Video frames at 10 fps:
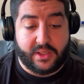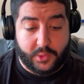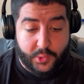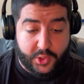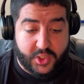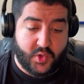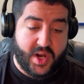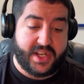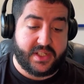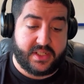Luke
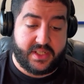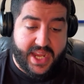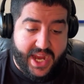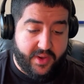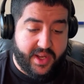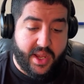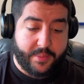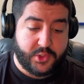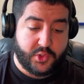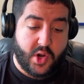Trainer, Harry
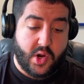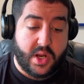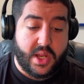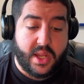Armstrong,